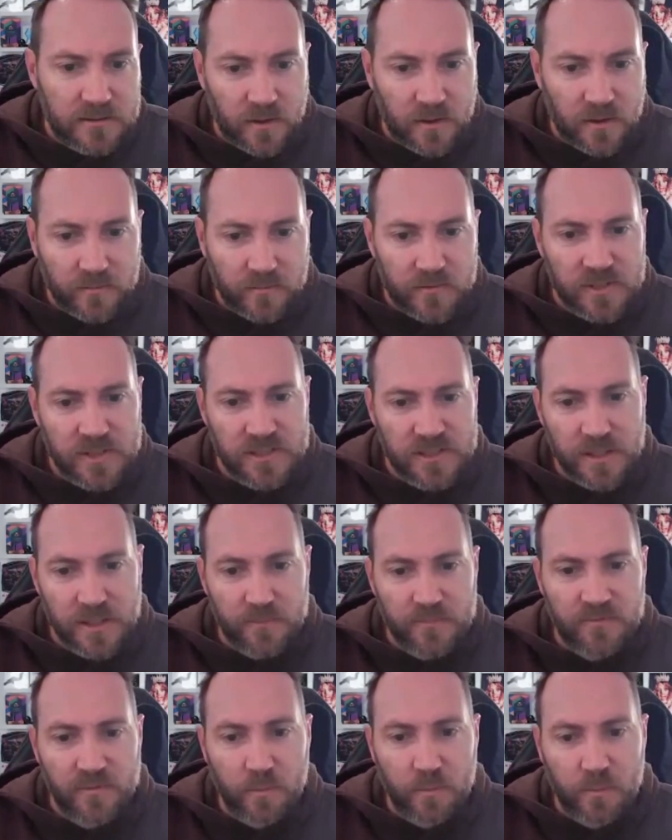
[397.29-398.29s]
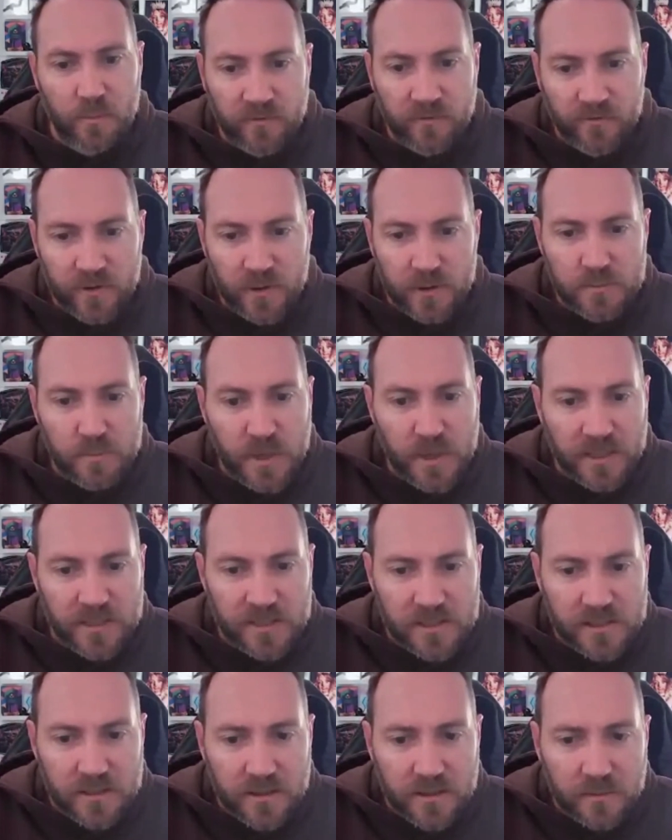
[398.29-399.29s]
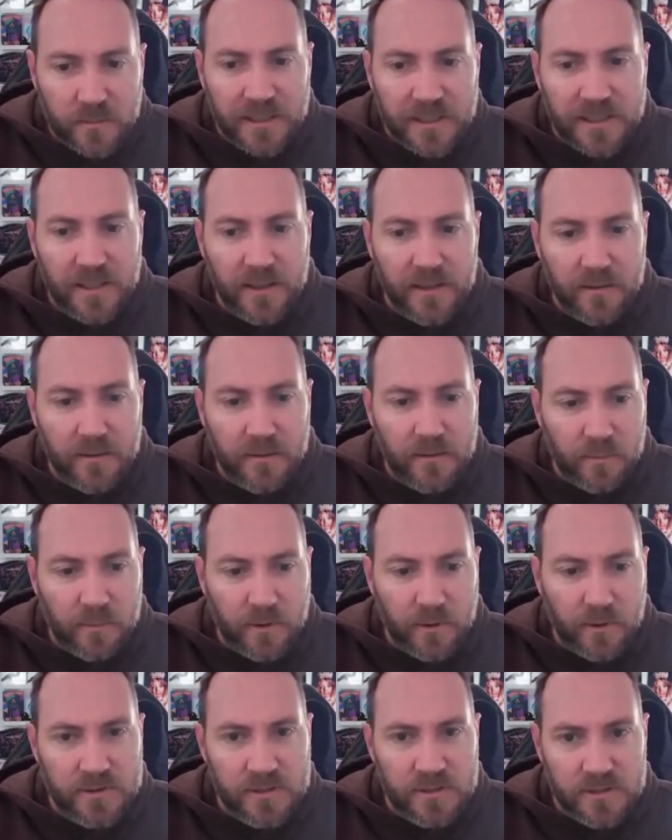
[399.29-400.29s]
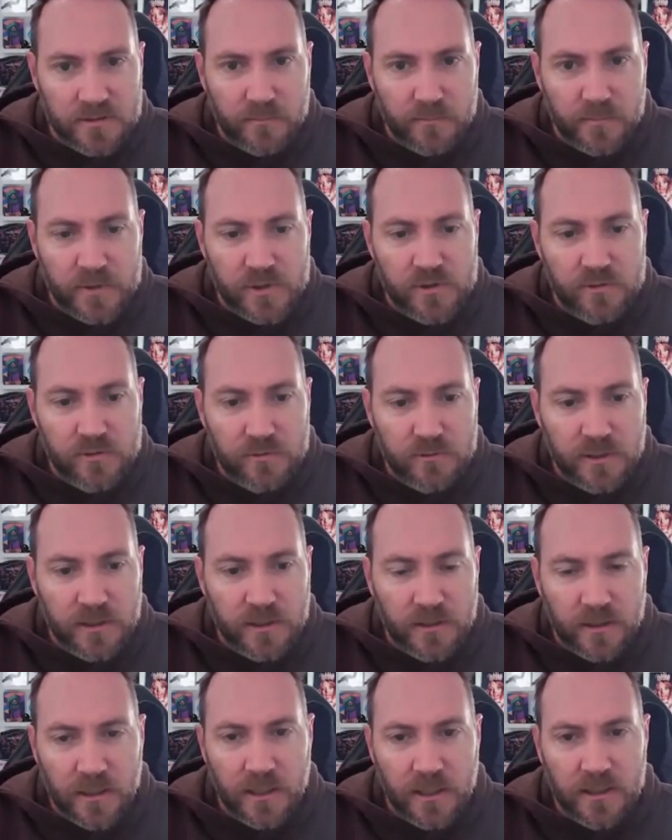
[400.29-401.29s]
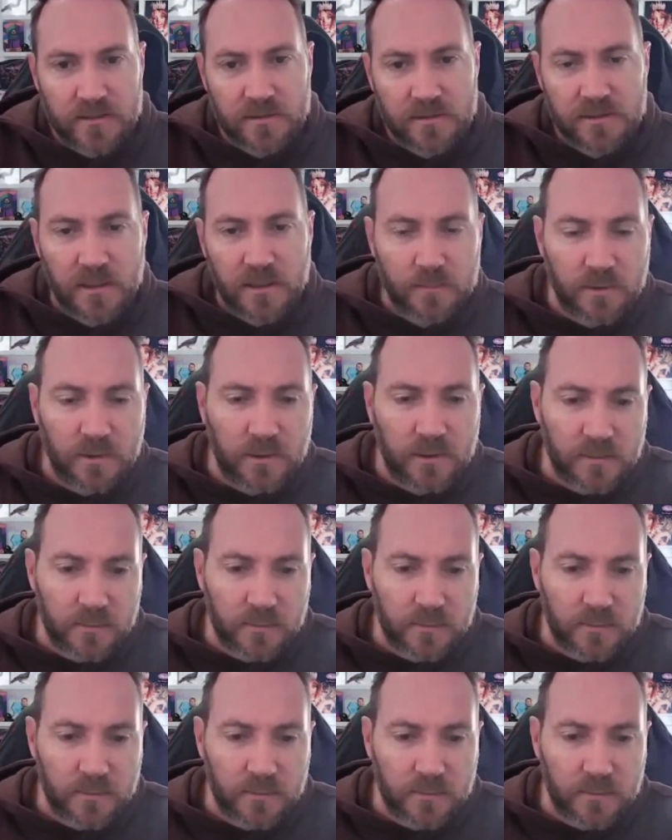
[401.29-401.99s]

on steps for the FinOps practitioner to begin the process of maturing a cloud sustainability